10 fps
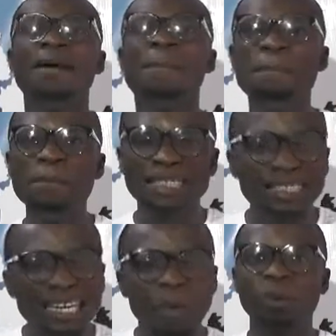
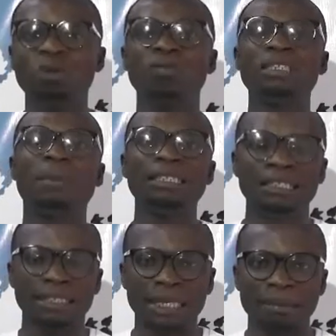mistake both of them
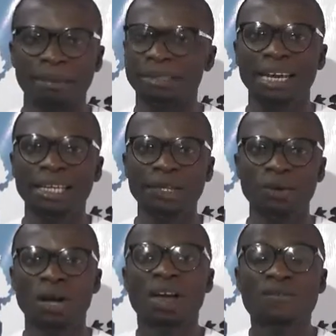as the same. I'm telling
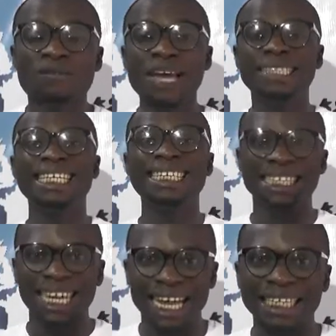you, faith
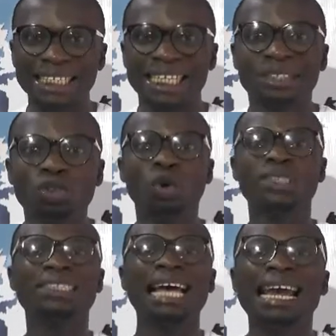is loud. To
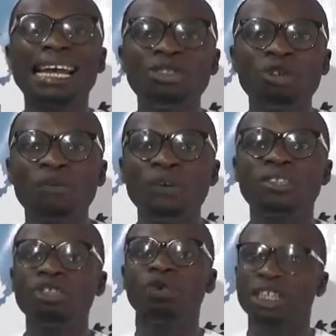silence your
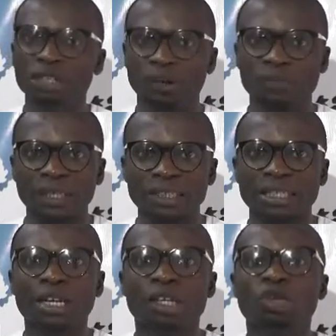faith is to kill your
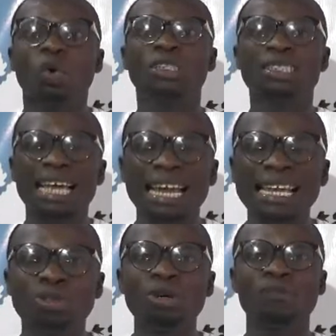faith. To
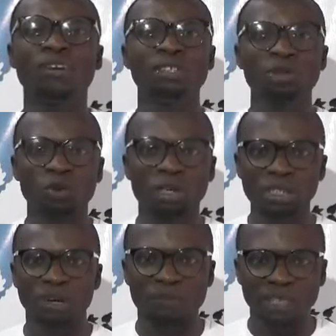silence your faith is to
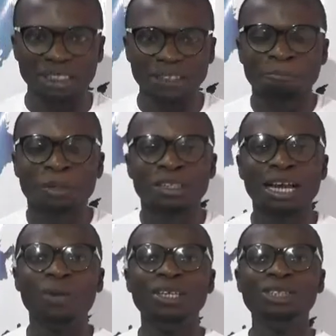kill your faith.
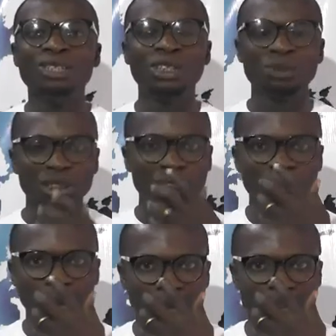Now, when Jesus was in
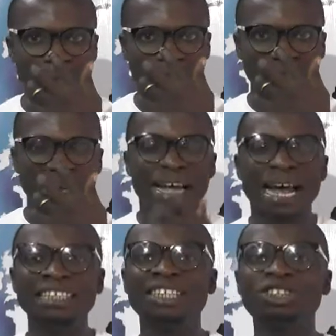the boat sleeping
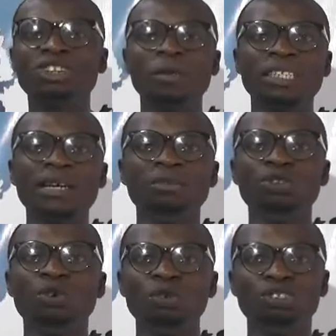and the storm came
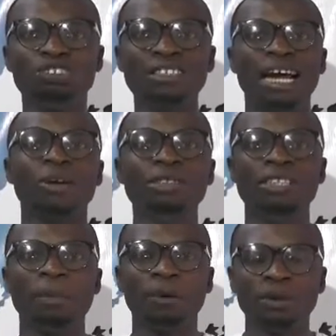to drown
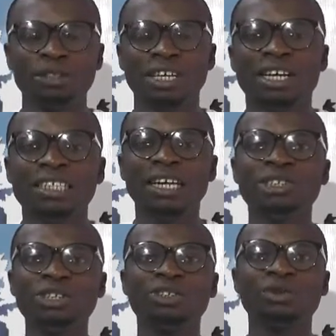the boat that
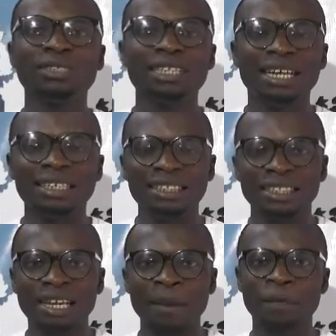Jesus was in and his
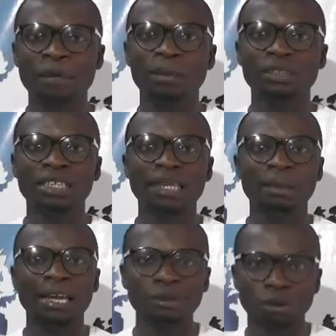disciples, the Bible said they
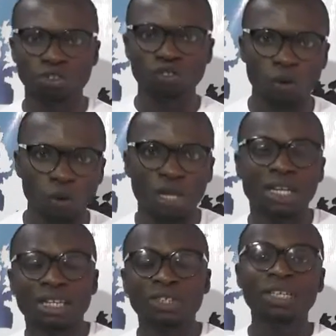began to struggle.
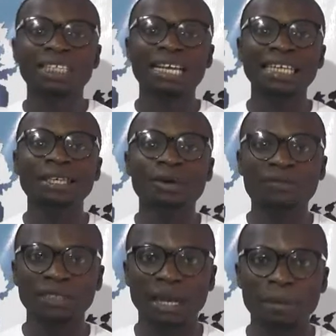You know, these guys, they were
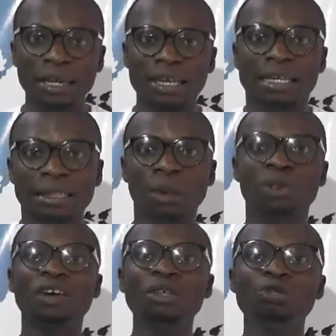fishermen. They were
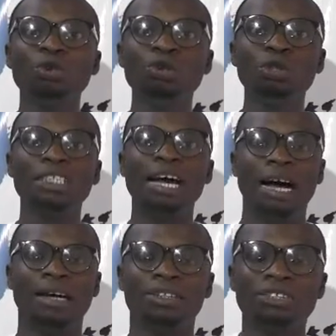trying to use their
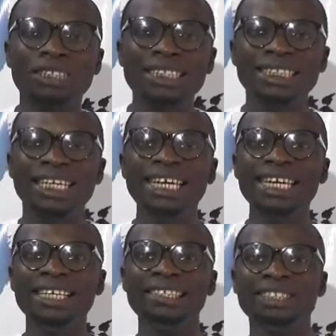
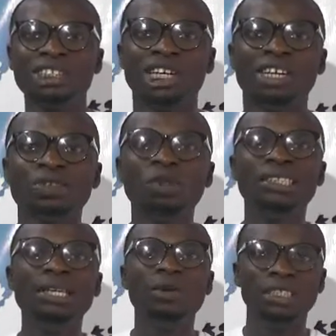skills
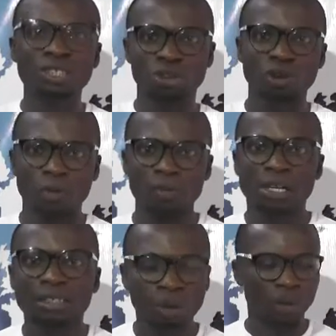to deal with the storm.
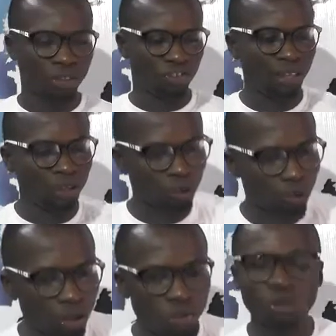They were trying
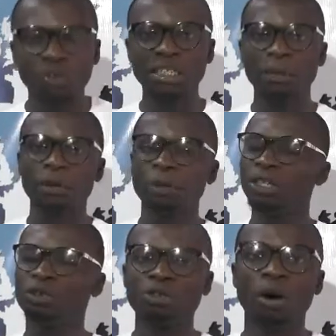to, you know, row the boat,
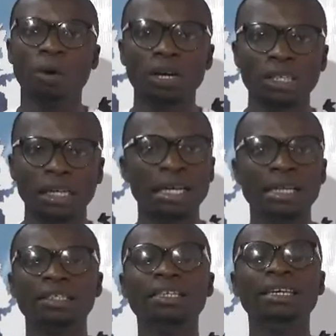but it was not
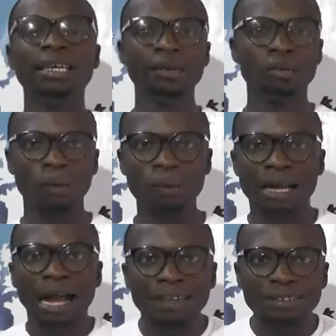working. Then they gave up
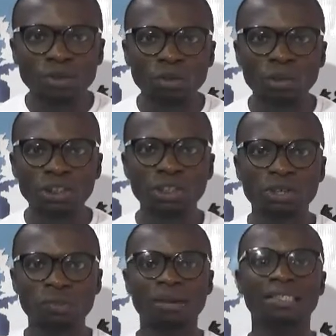and ran to meet
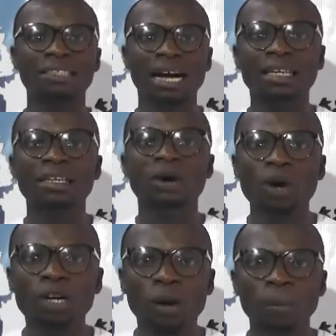Jesus. "Master,
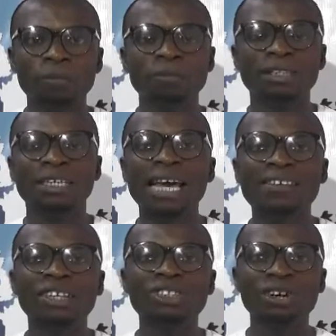wake up.
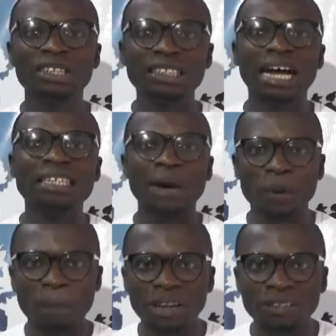Carest not that that
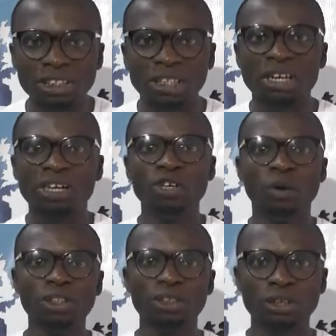we perish?" You know
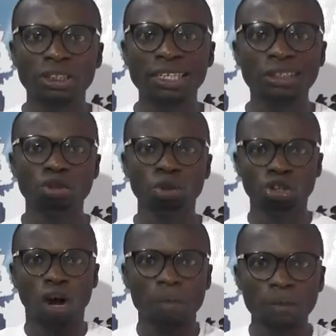what Jesus did? He
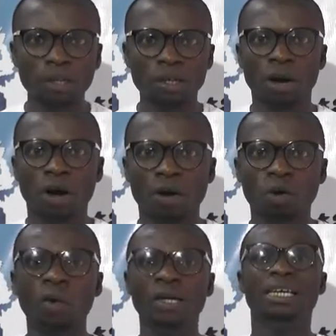stood up.
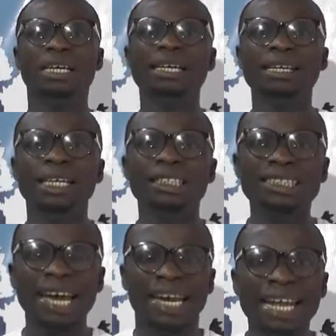He, he
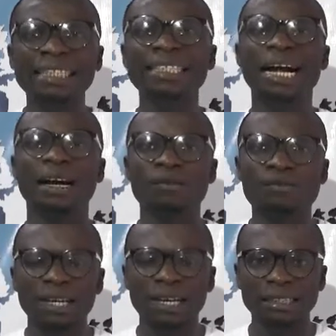challenged their
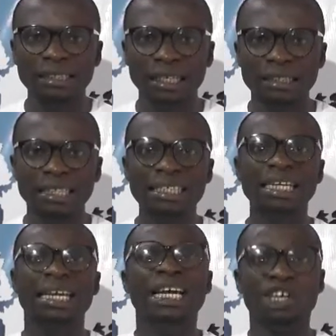faithlessness, and
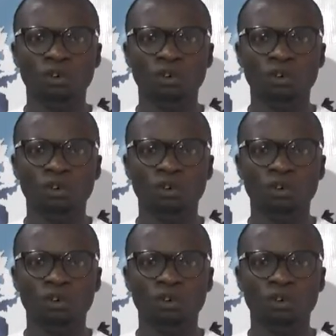then he